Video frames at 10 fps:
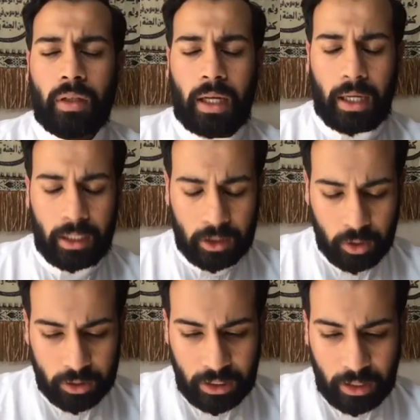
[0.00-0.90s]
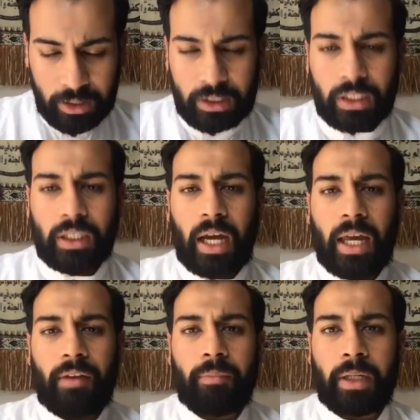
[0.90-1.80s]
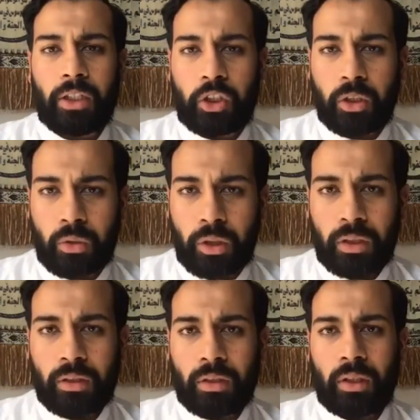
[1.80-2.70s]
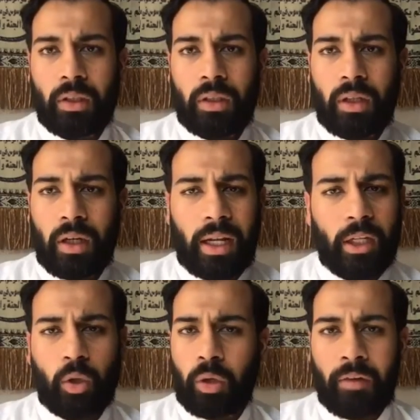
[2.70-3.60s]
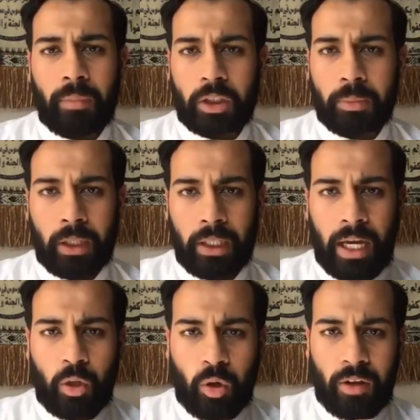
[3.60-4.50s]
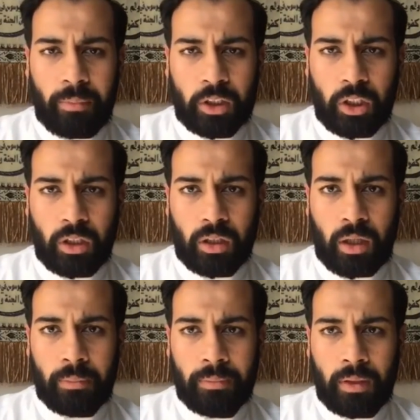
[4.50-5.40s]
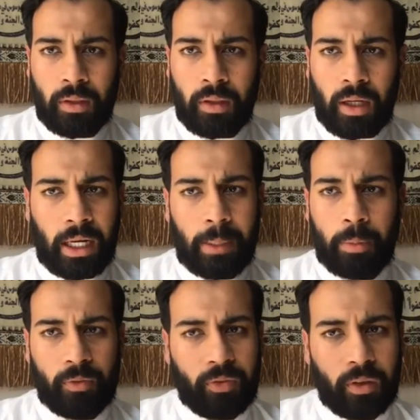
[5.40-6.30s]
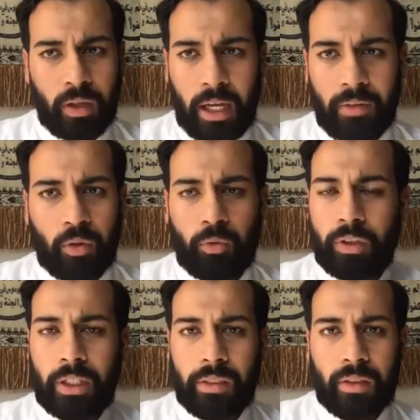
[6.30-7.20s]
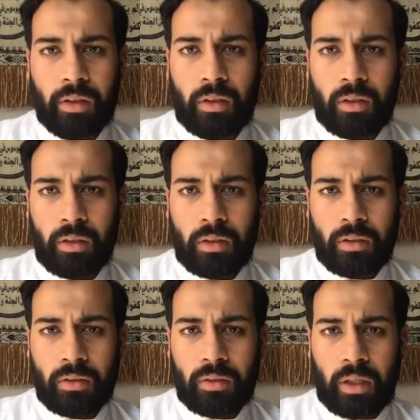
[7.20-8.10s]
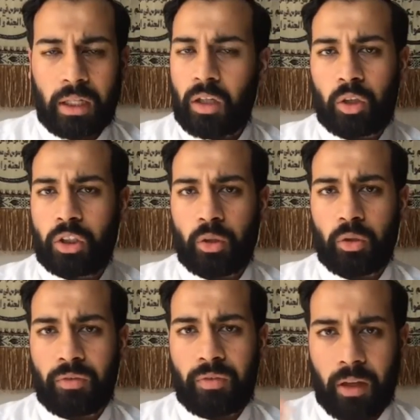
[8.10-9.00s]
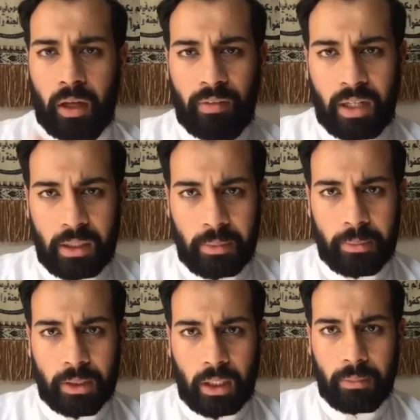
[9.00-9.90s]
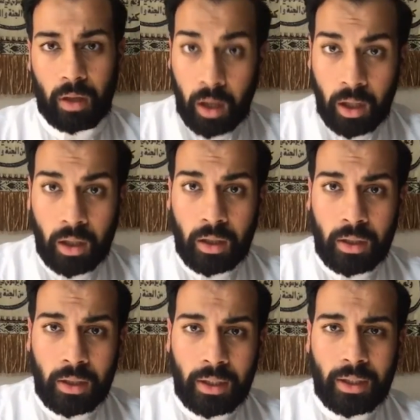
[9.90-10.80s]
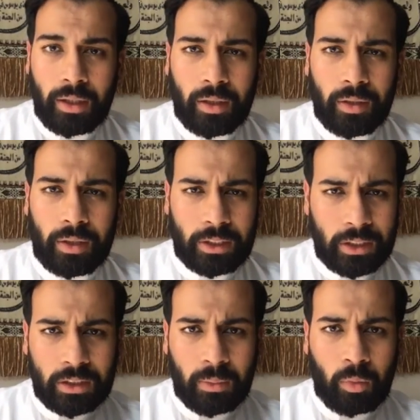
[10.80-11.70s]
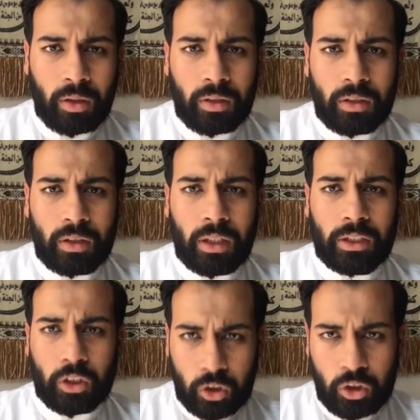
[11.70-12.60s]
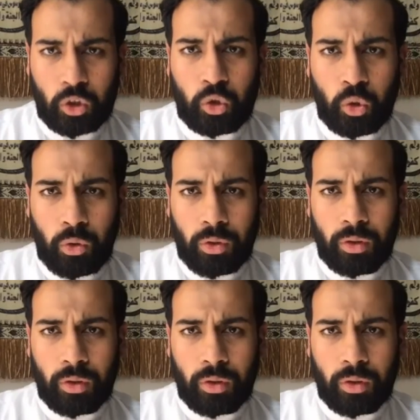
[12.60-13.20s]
Anas looks down. He says, I have many children and I don't have much money. I don't have much income. And I prefer life over death. I cannot tell you the fadail of Ali ibn Abi Talib. This is this is the truth?